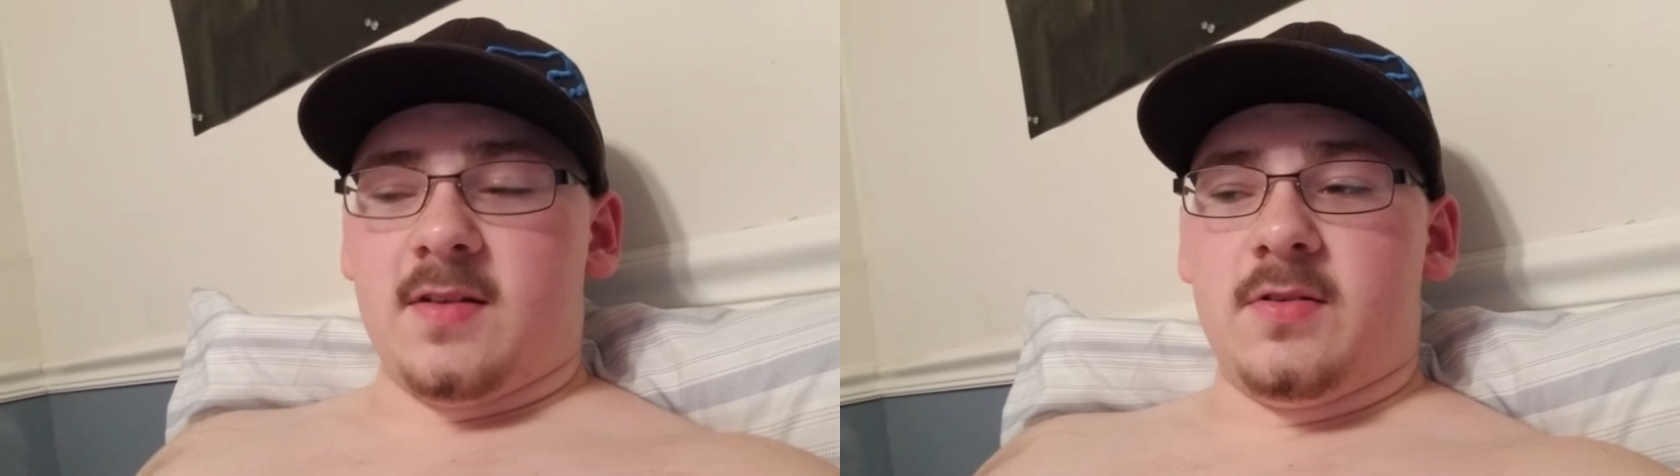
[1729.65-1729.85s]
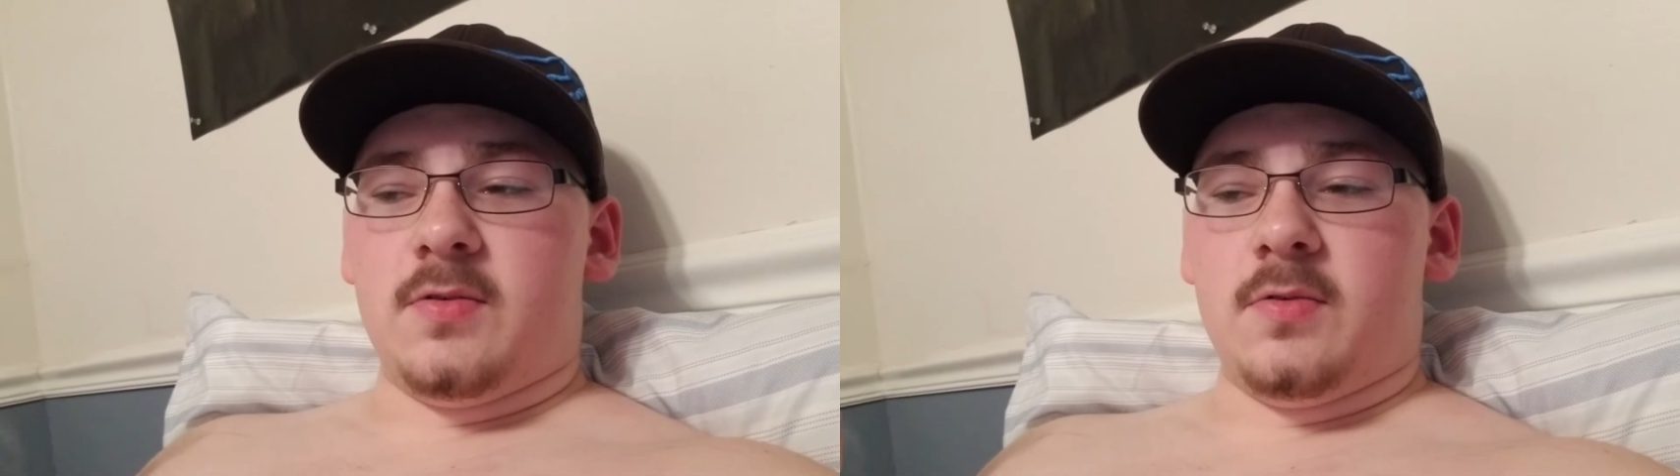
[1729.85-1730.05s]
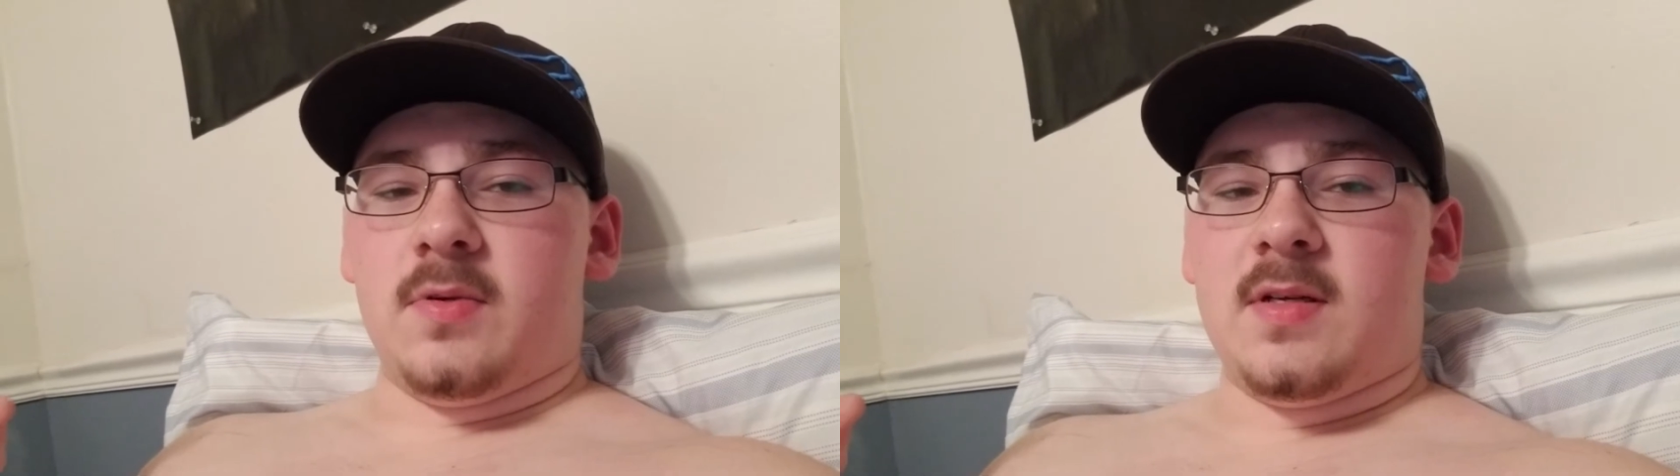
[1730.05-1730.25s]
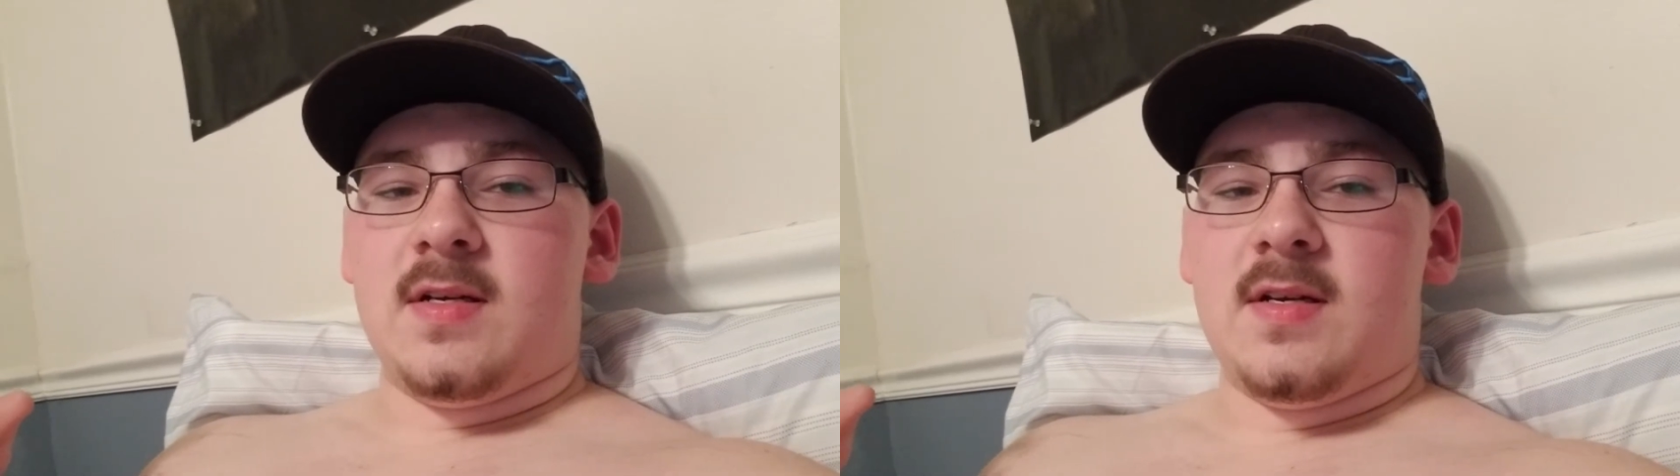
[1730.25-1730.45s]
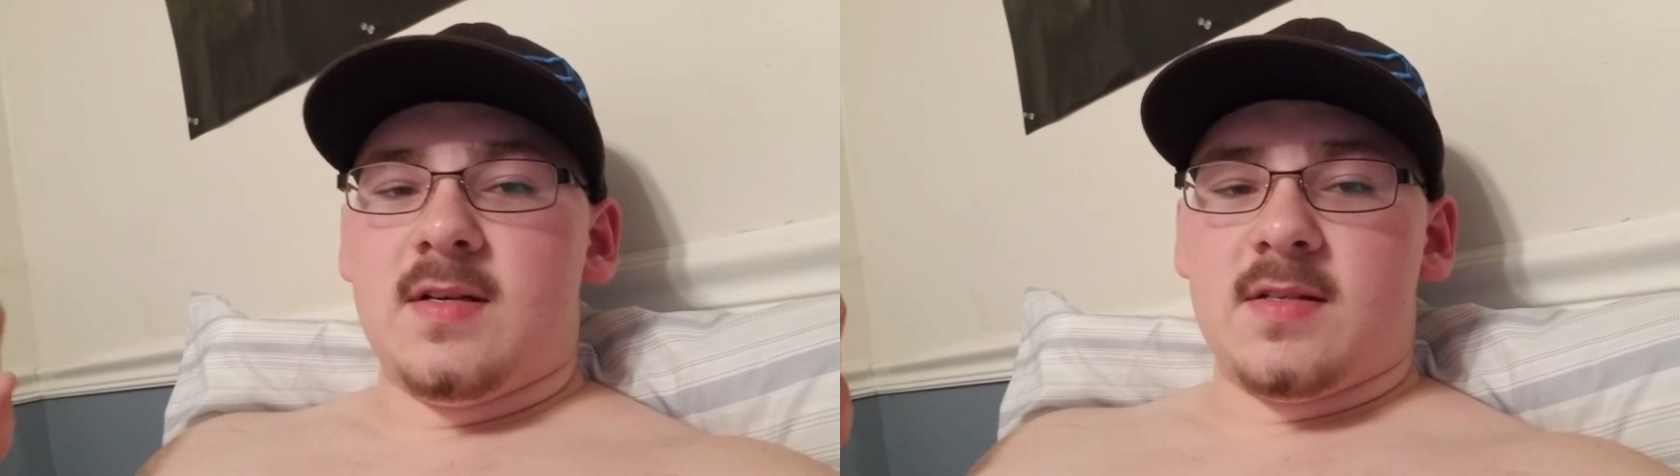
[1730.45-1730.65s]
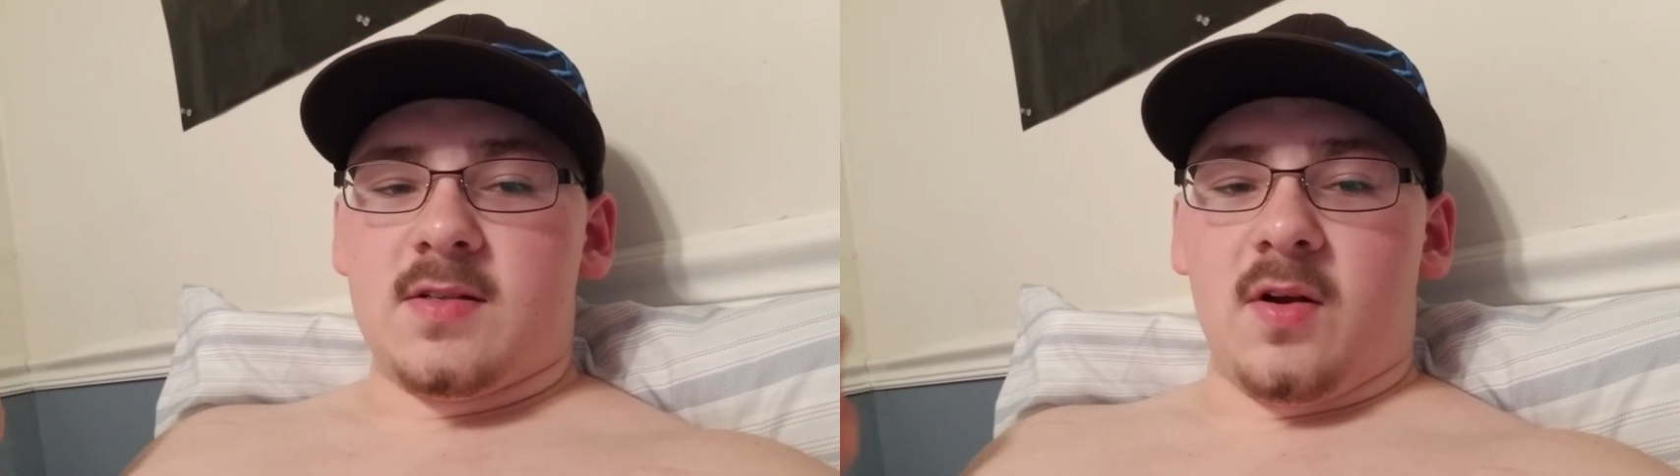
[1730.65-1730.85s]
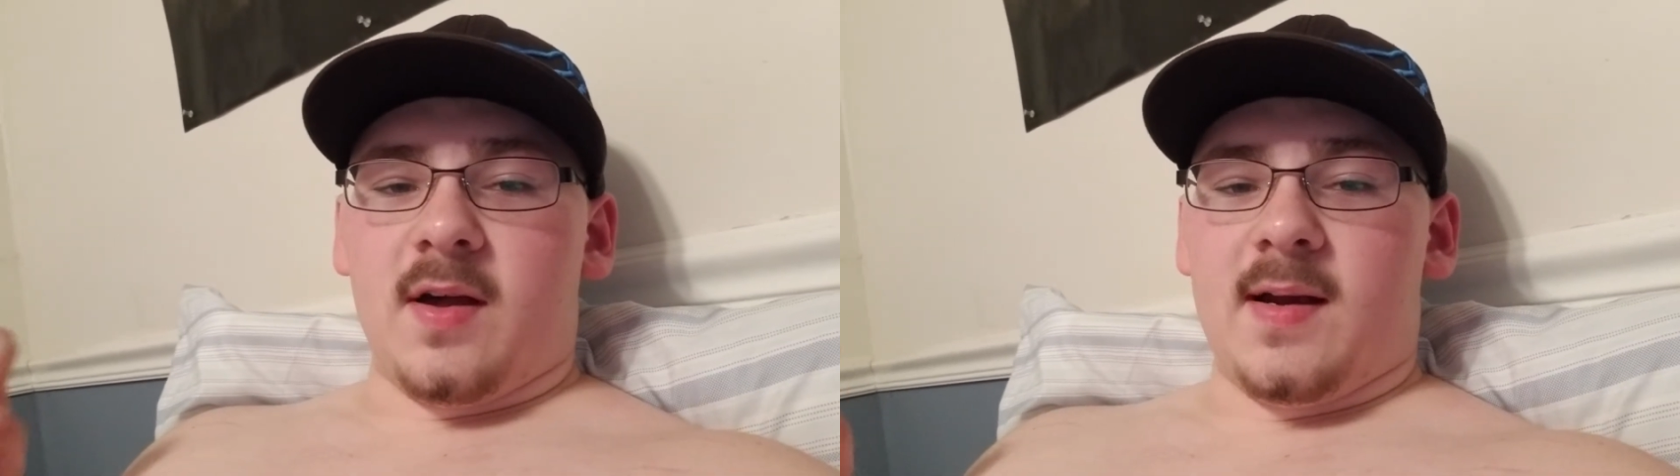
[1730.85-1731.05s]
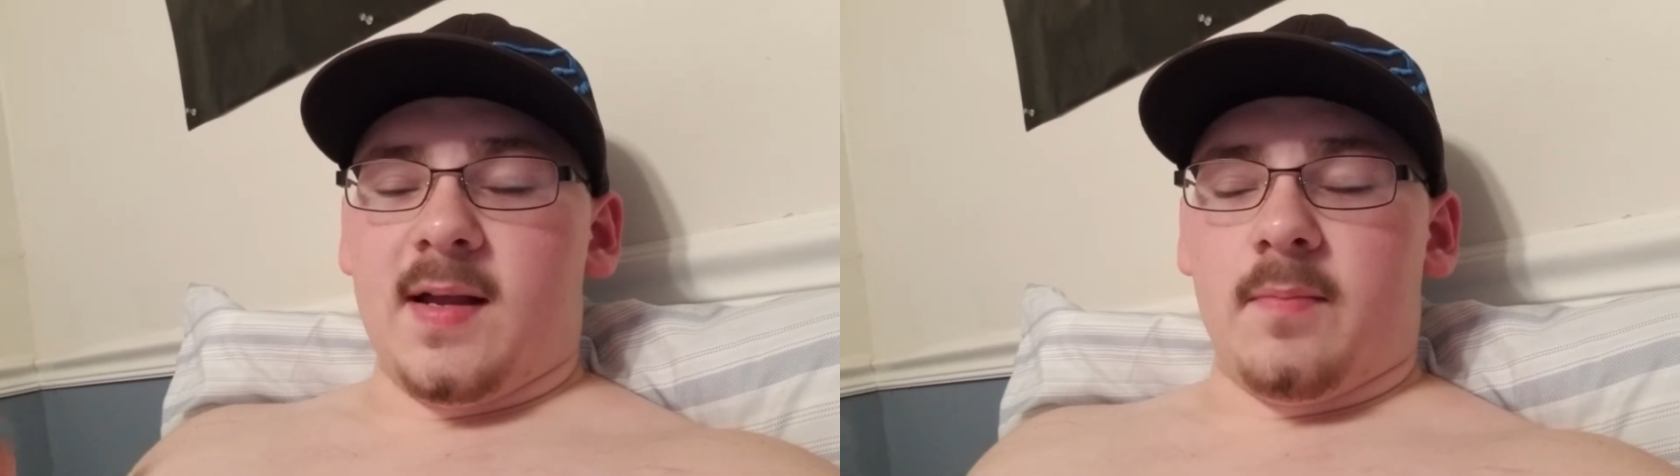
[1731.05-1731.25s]
to start
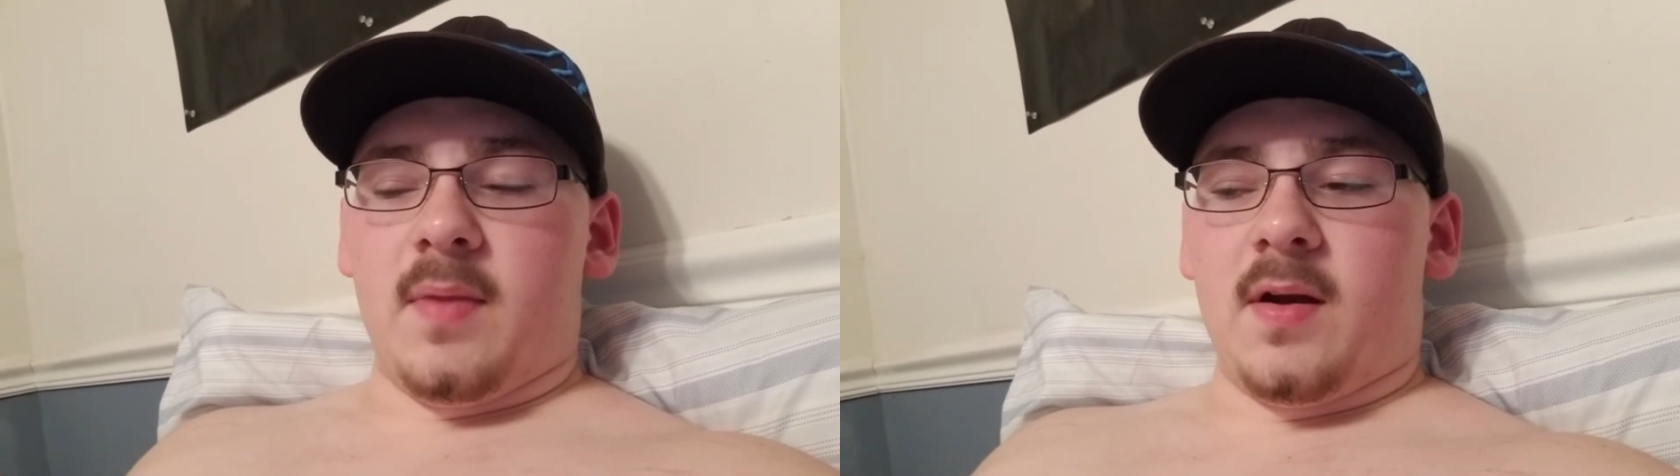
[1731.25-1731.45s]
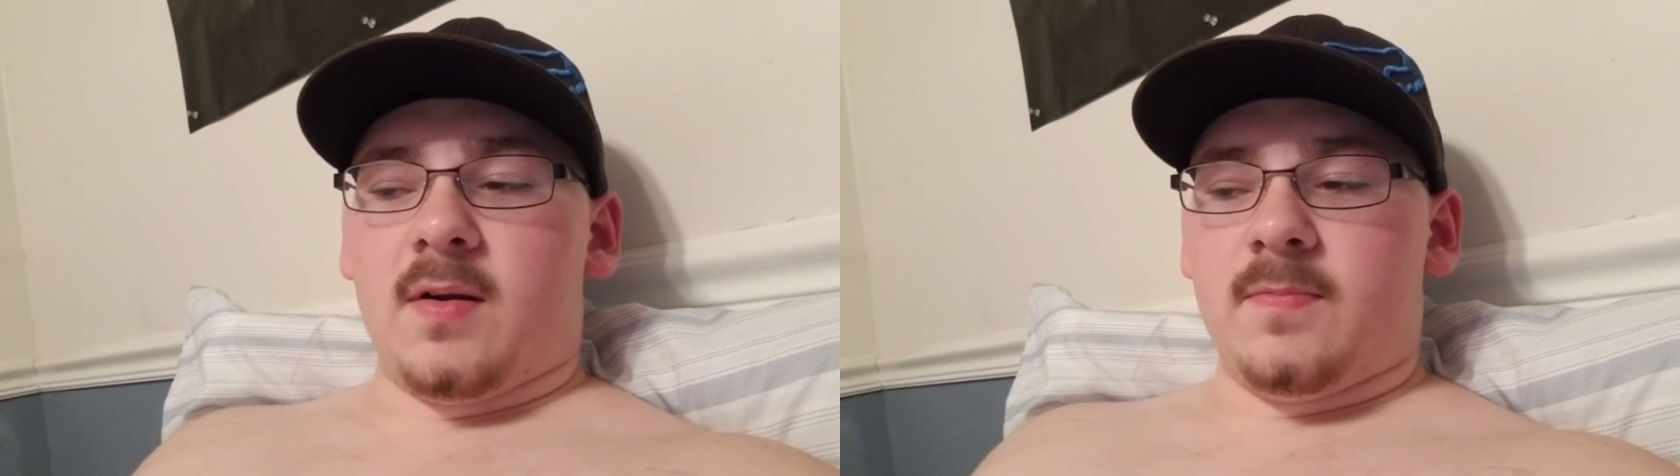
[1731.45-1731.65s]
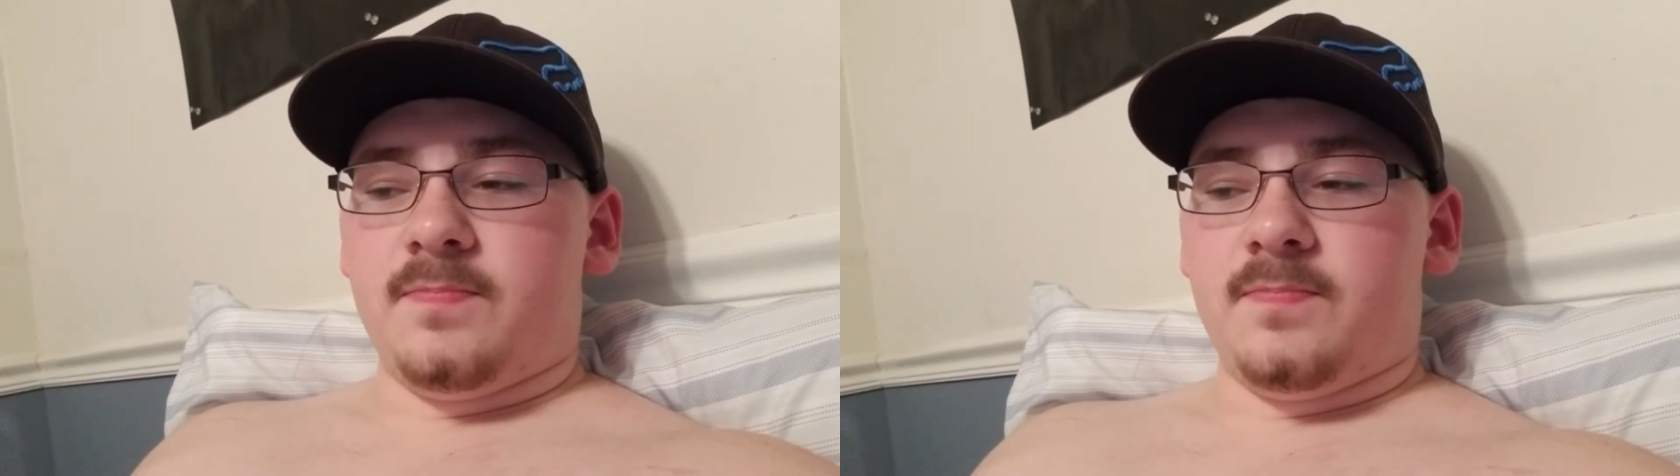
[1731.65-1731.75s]
editing better.